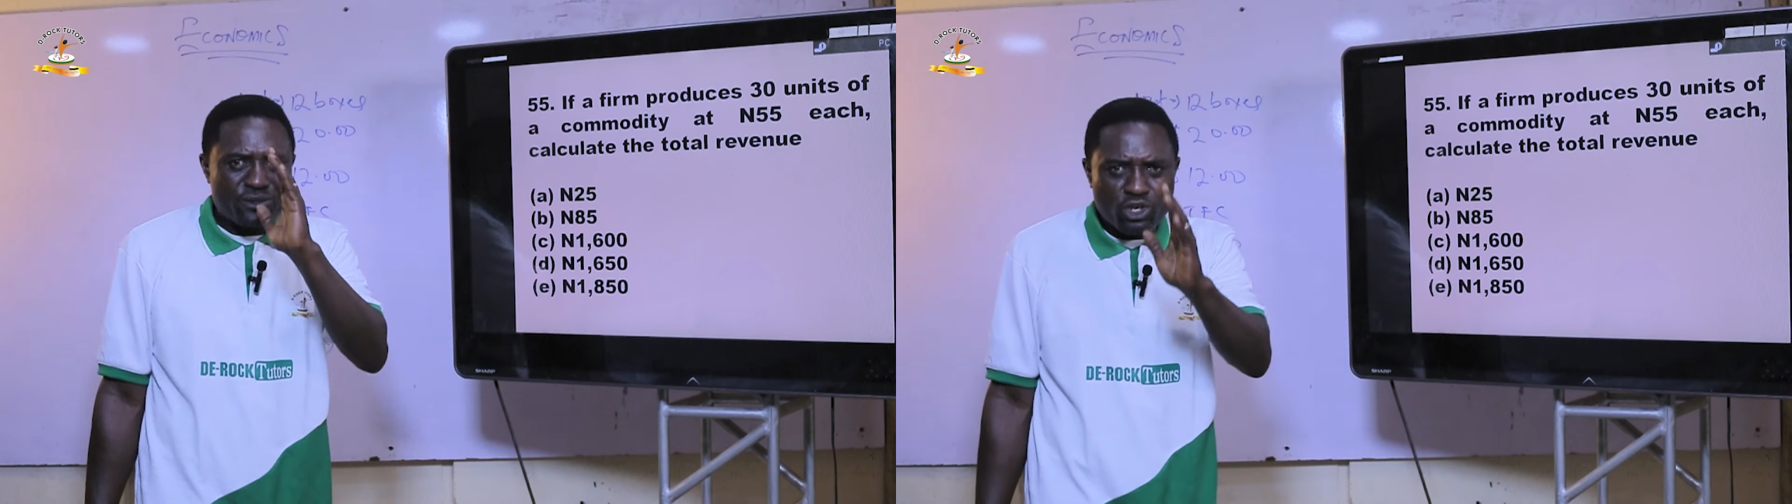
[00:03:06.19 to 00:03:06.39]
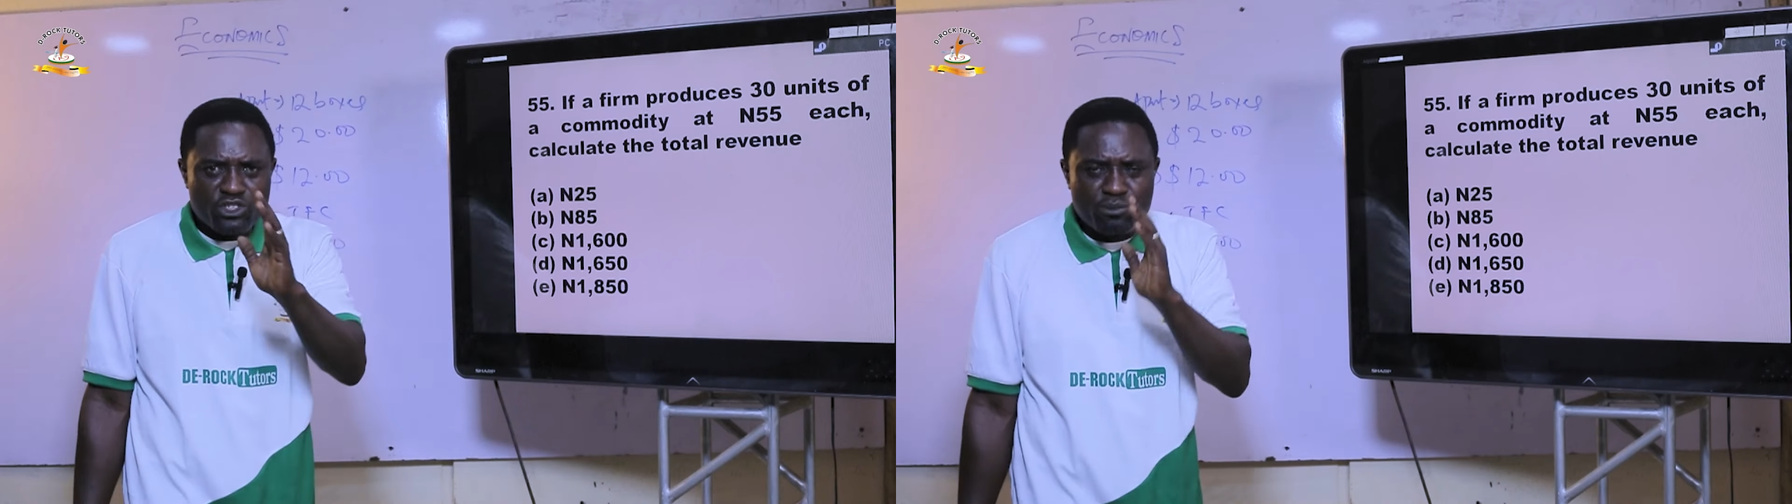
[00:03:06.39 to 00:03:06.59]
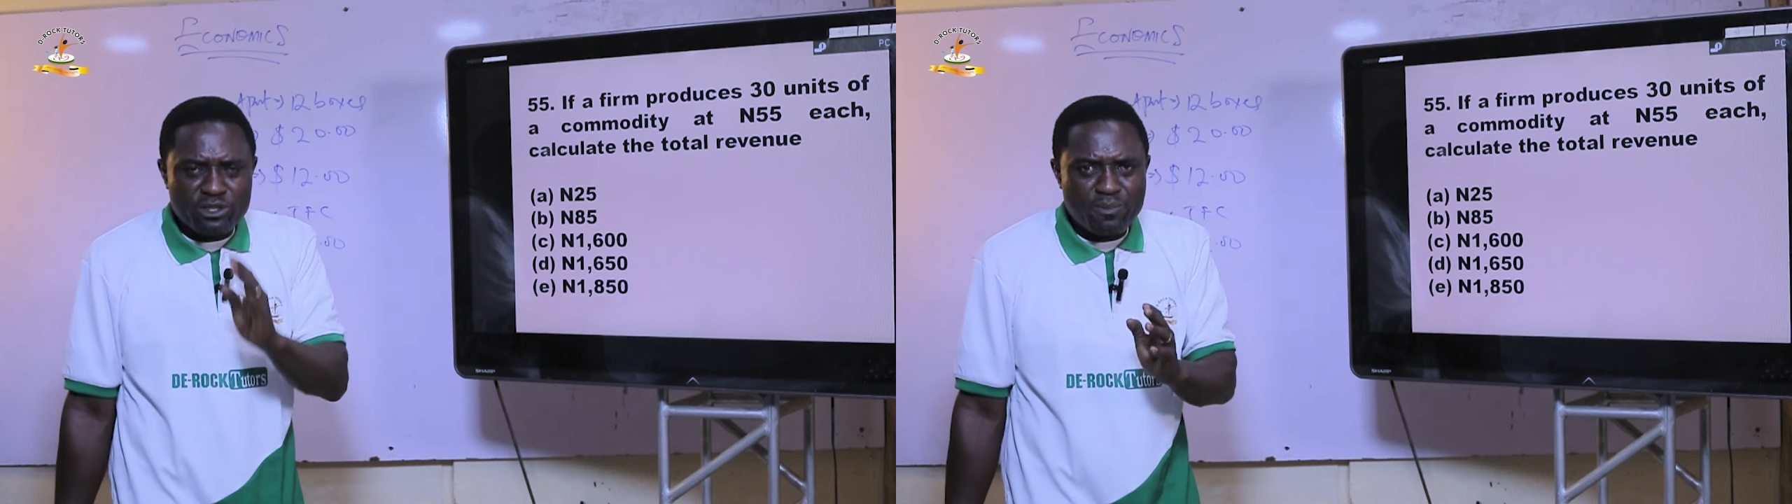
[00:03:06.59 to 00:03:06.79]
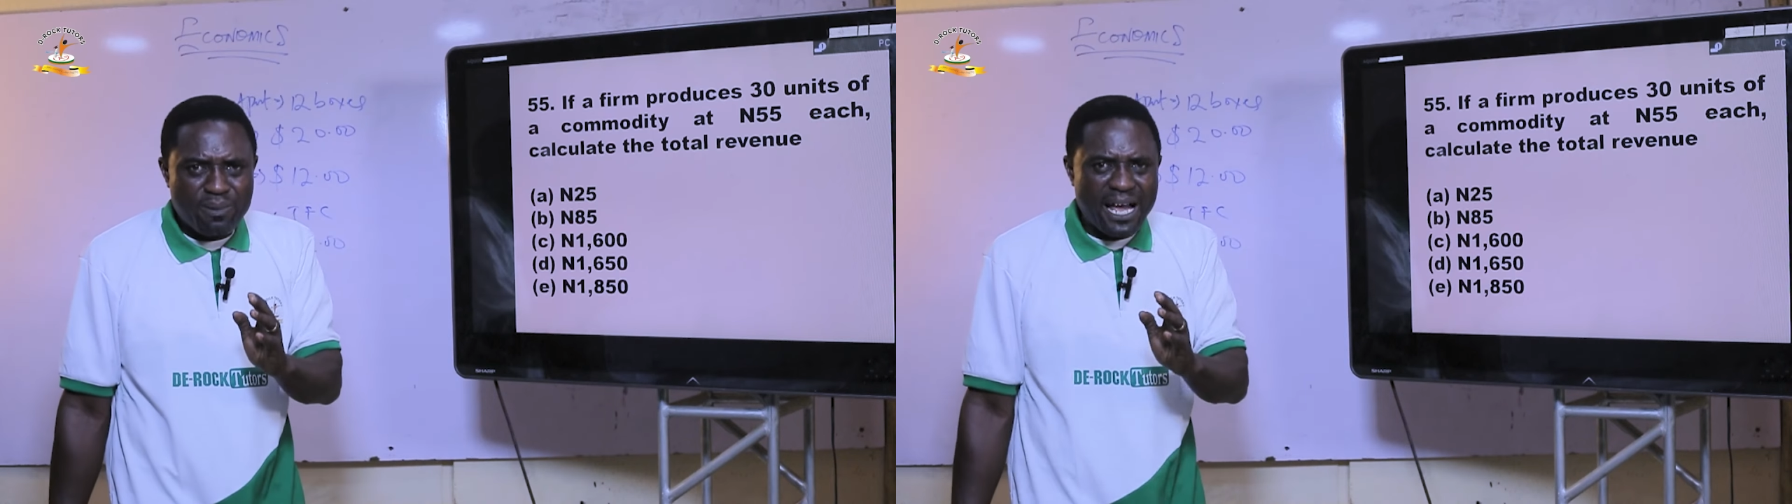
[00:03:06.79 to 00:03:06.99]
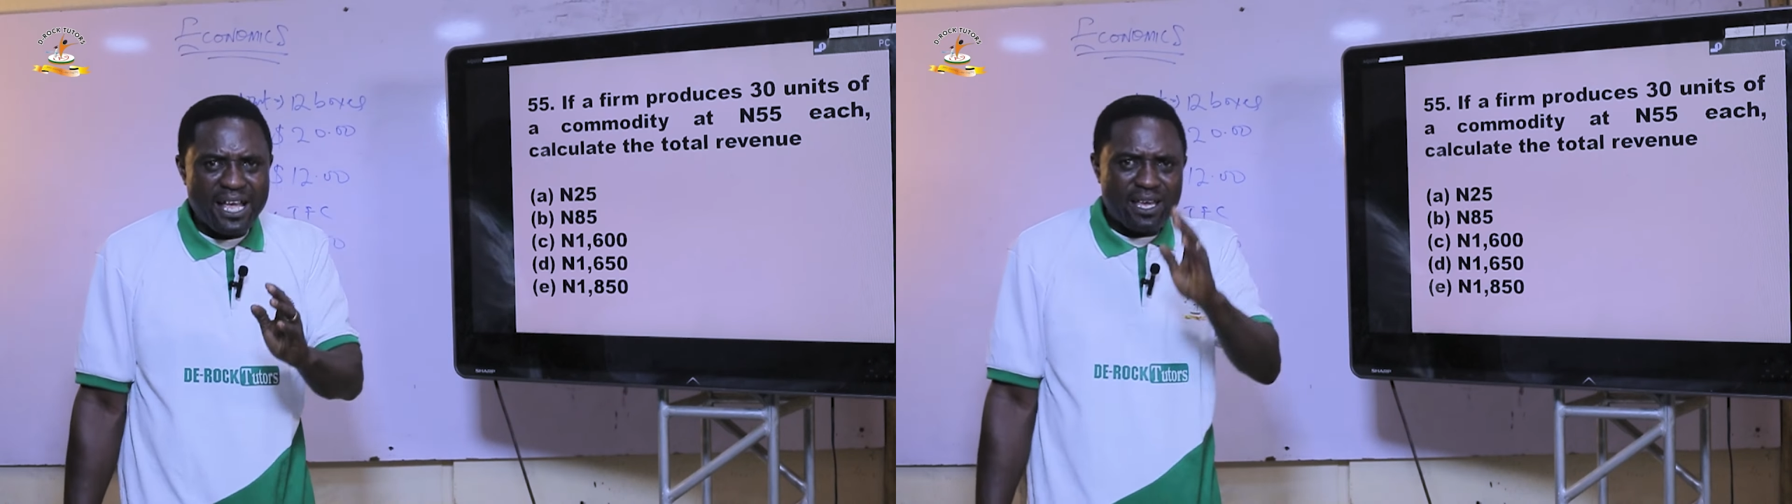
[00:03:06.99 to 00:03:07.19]
Just
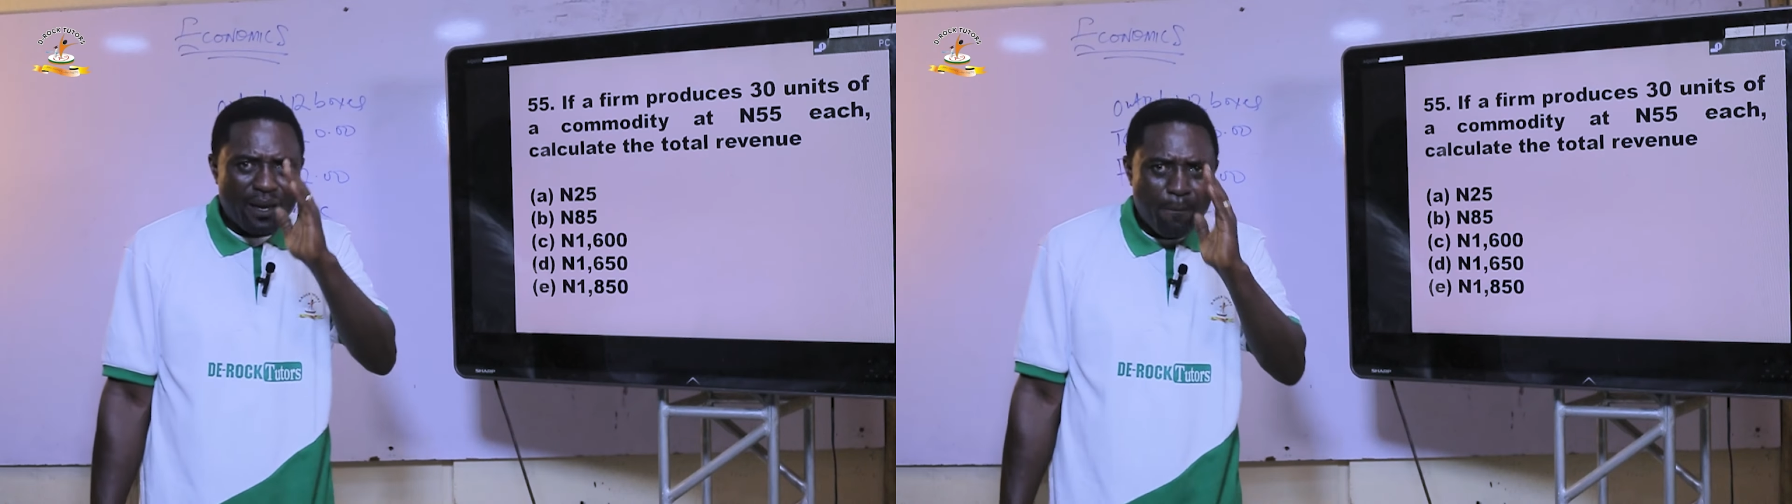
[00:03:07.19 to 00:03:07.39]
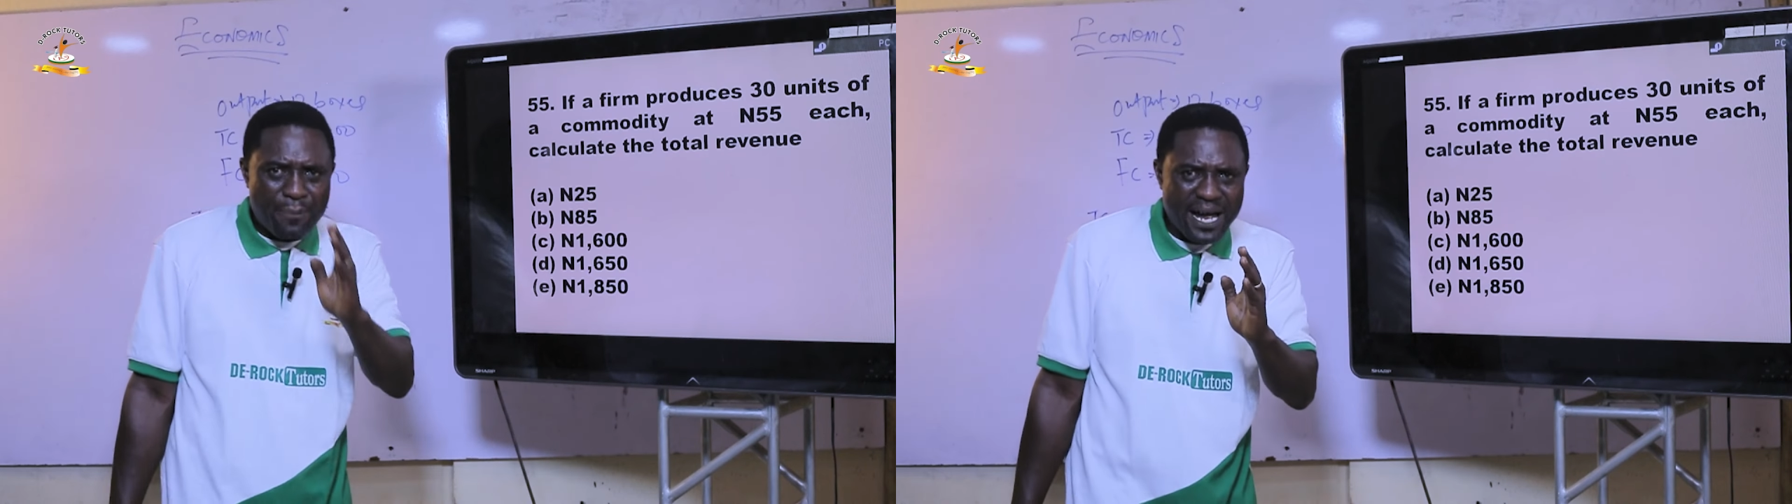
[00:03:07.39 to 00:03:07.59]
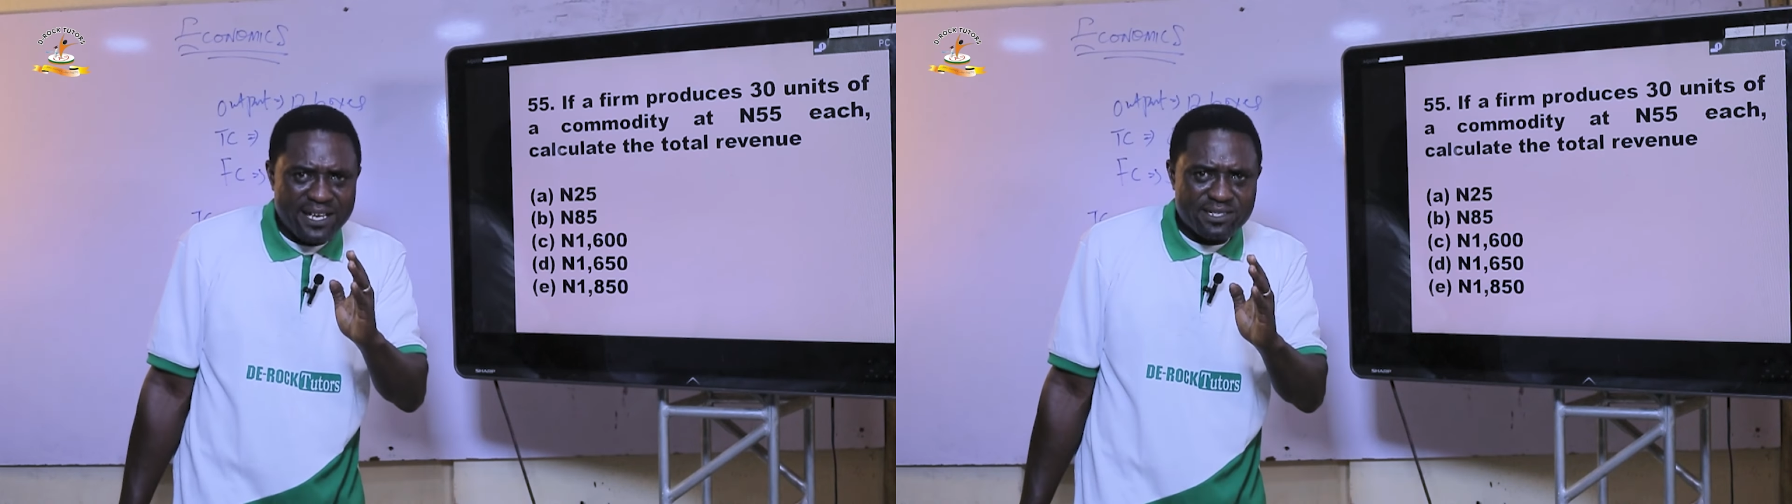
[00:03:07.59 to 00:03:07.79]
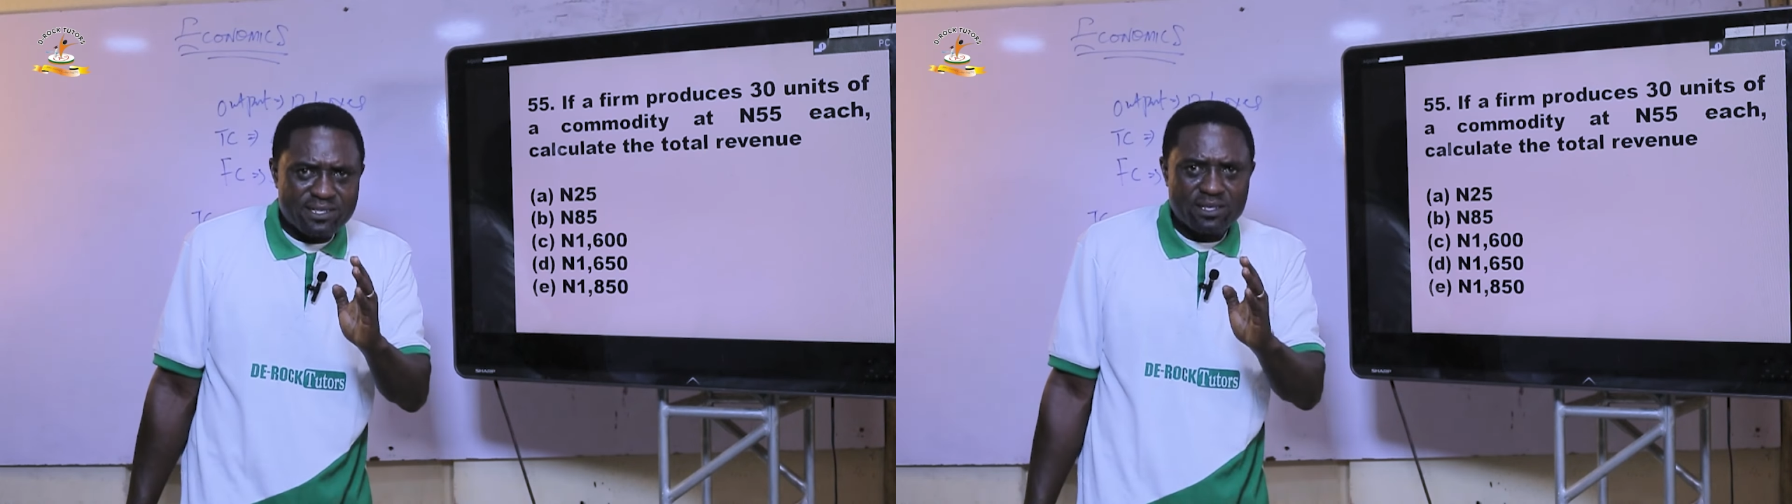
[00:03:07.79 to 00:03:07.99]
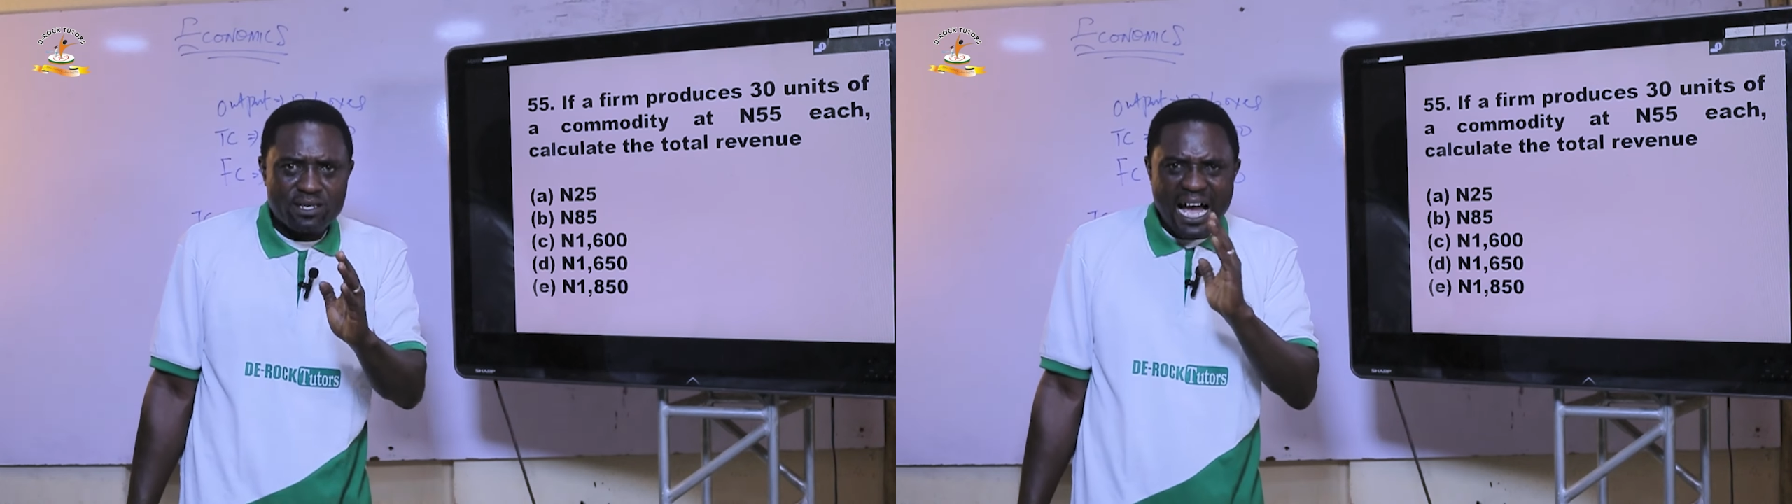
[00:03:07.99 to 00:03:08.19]
multiply price